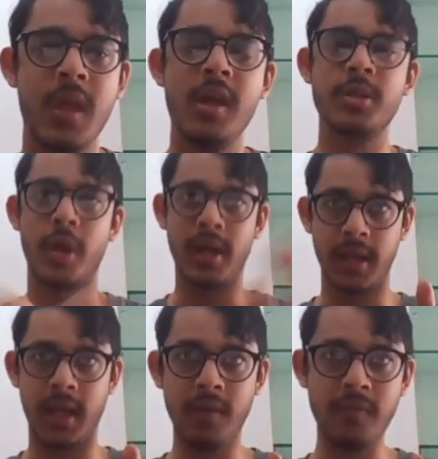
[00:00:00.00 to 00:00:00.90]
So I can
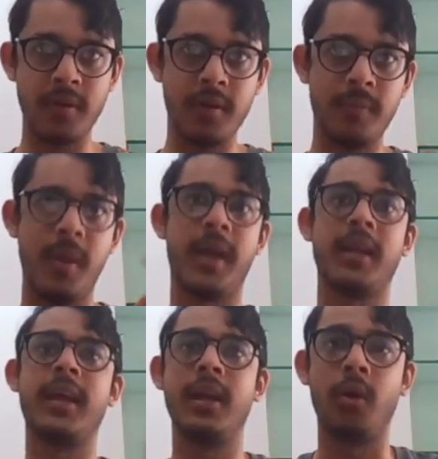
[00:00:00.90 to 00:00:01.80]
take a word, I
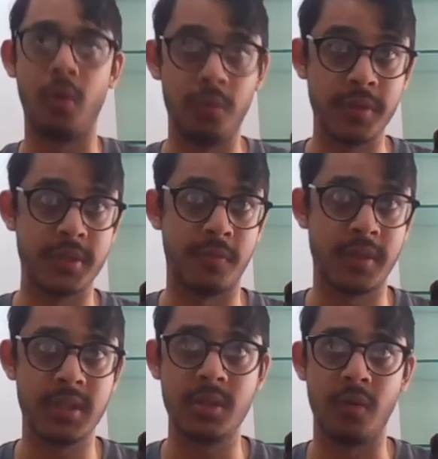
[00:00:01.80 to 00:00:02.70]
can get all of the
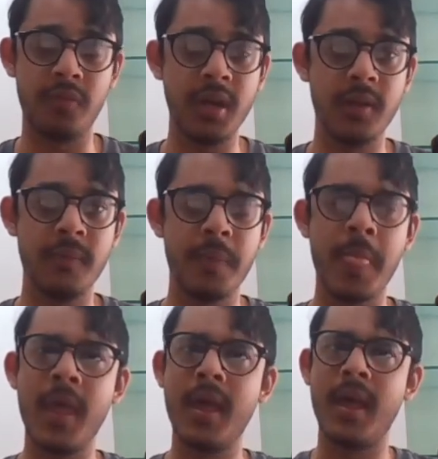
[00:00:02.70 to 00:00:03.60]
suffixes of it,
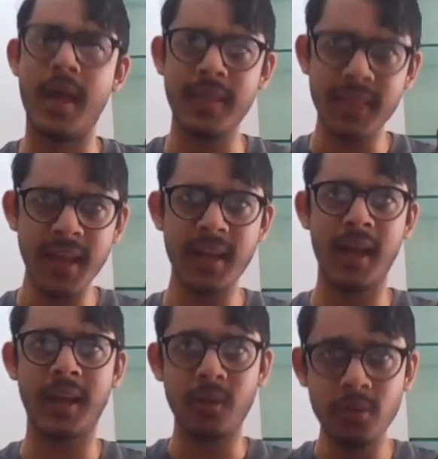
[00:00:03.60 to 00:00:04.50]
and then
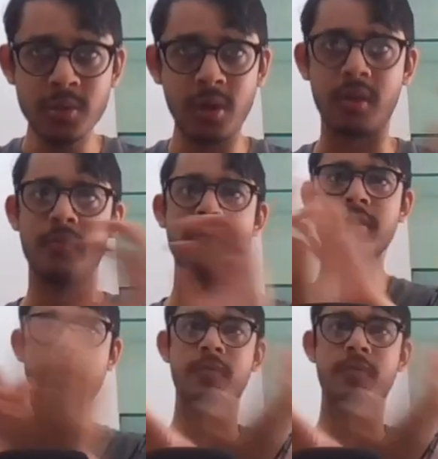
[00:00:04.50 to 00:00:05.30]
I can also reverse the